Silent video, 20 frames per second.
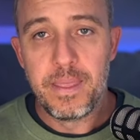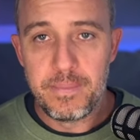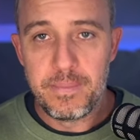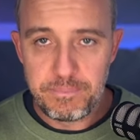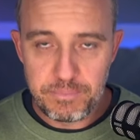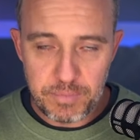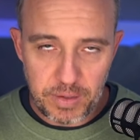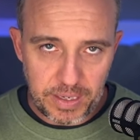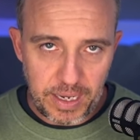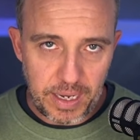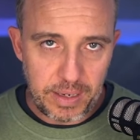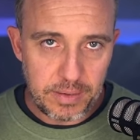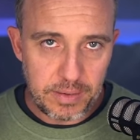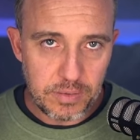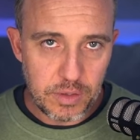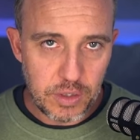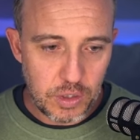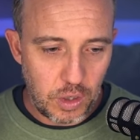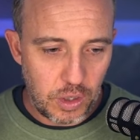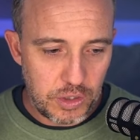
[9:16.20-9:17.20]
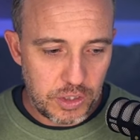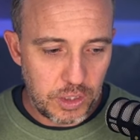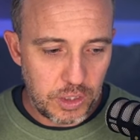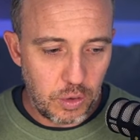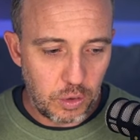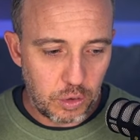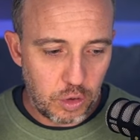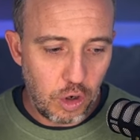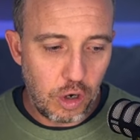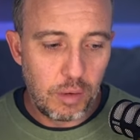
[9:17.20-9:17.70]
again,
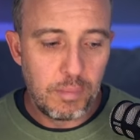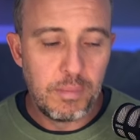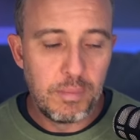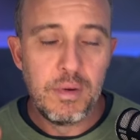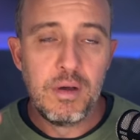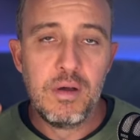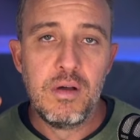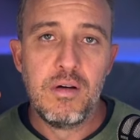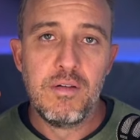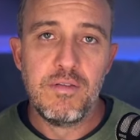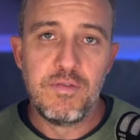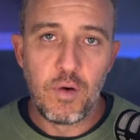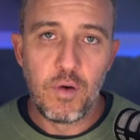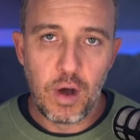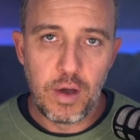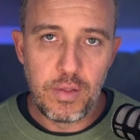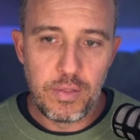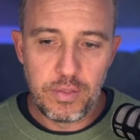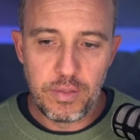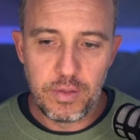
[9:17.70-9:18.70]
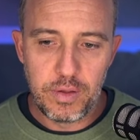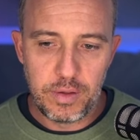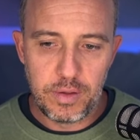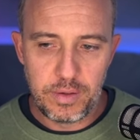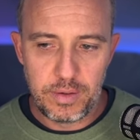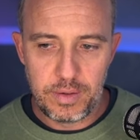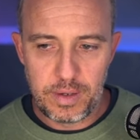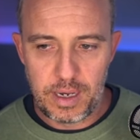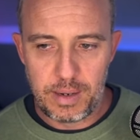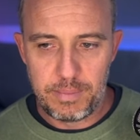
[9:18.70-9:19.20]
thesiteshed.com find
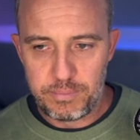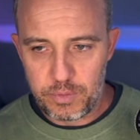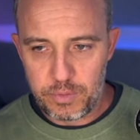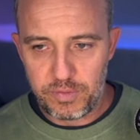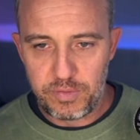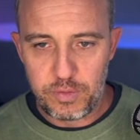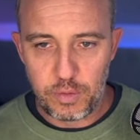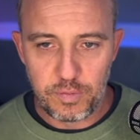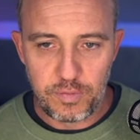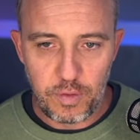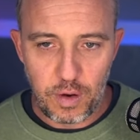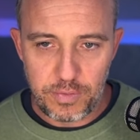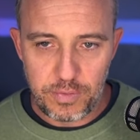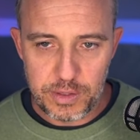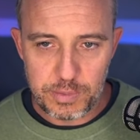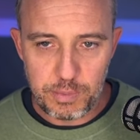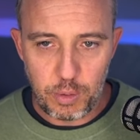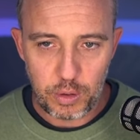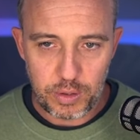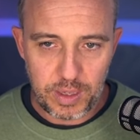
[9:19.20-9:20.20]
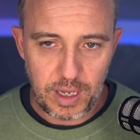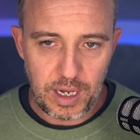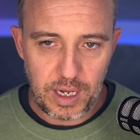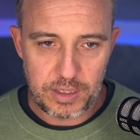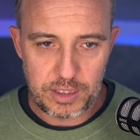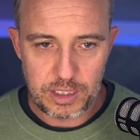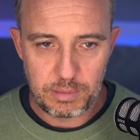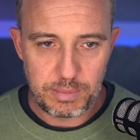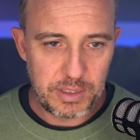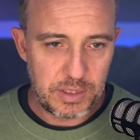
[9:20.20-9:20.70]
the um, if you'll find this podcast,
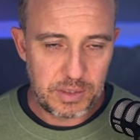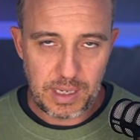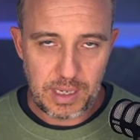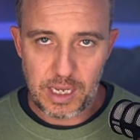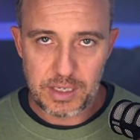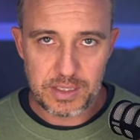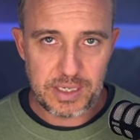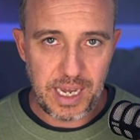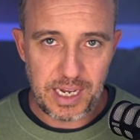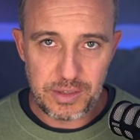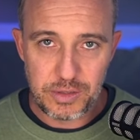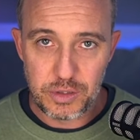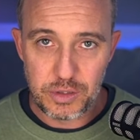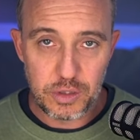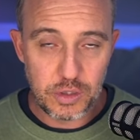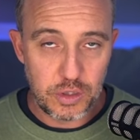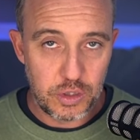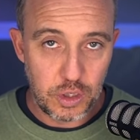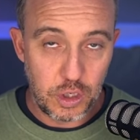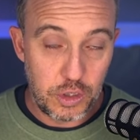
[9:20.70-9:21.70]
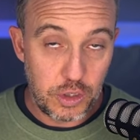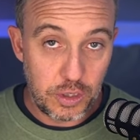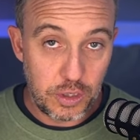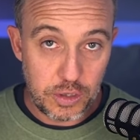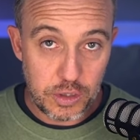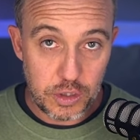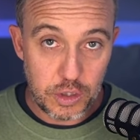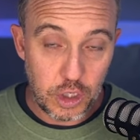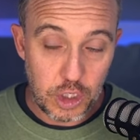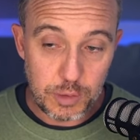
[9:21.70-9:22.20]
it'll be sales cadence. Just search it in
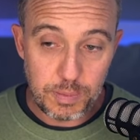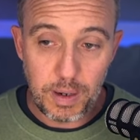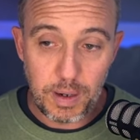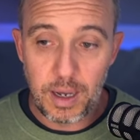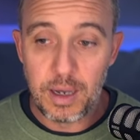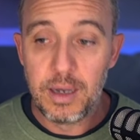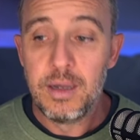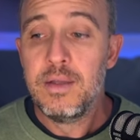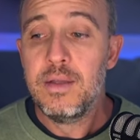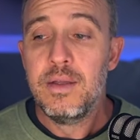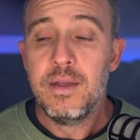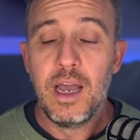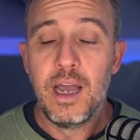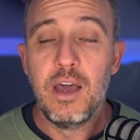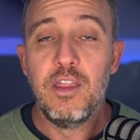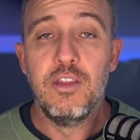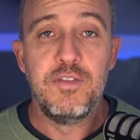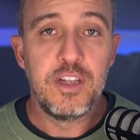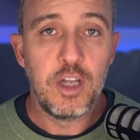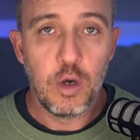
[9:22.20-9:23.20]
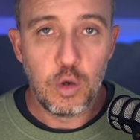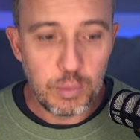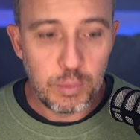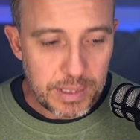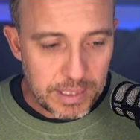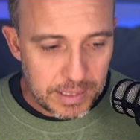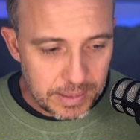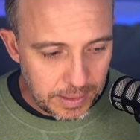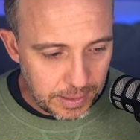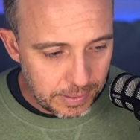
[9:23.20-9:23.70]
the search bar, and the video will
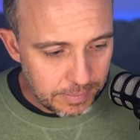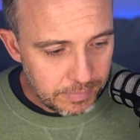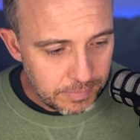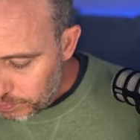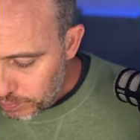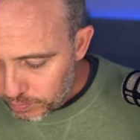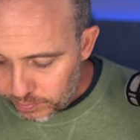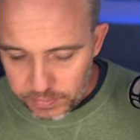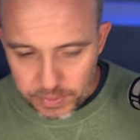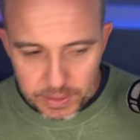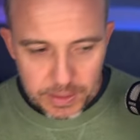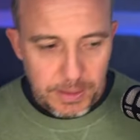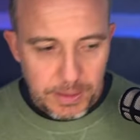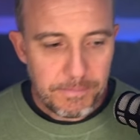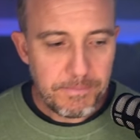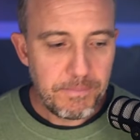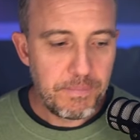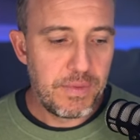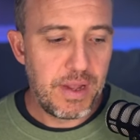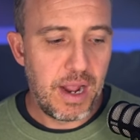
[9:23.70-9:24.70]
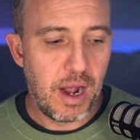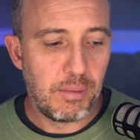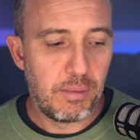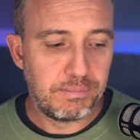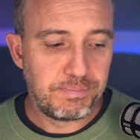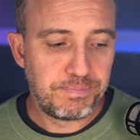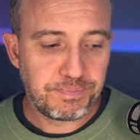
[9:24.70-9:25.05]
be in there. Now,